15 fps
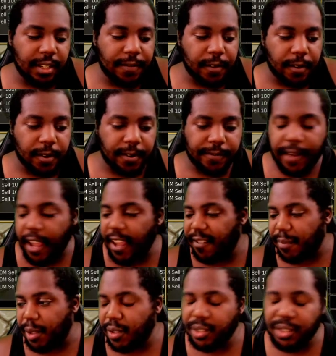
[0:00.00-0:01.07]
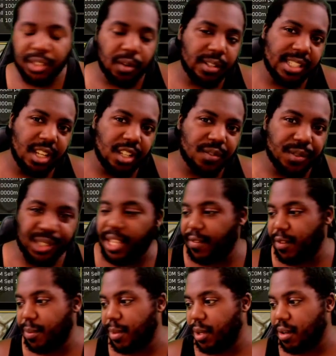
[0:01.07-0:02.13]
for 5 mil, it sells for
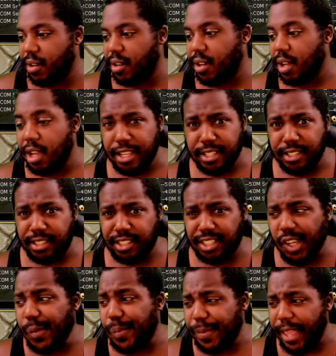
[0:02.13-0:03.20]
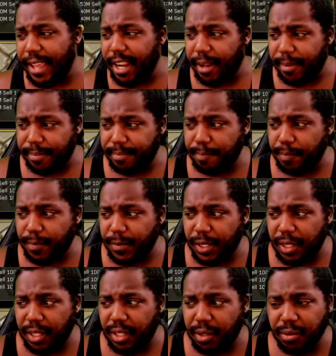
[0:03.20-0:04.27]
7 mil, scoop that up.
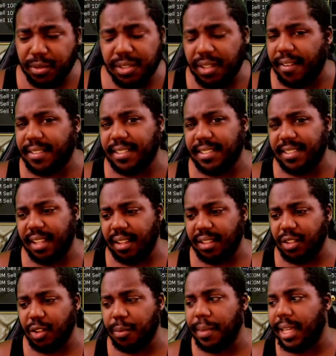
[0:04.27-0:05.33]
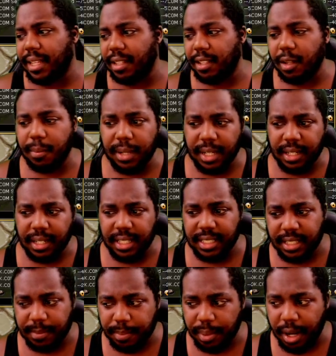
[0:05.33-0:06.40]
You start to sell it. You'll make a little bit of
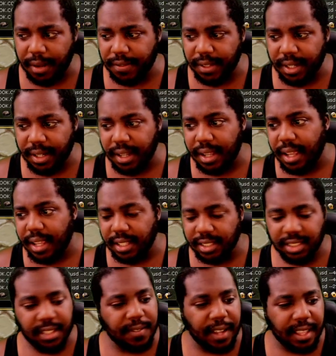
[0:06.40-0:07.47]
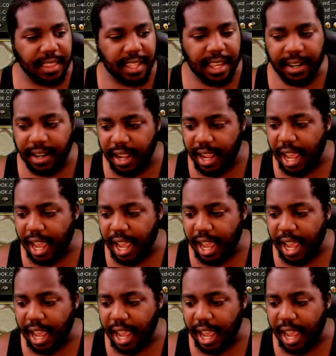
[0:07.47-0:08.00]
decent profit and stuff like that.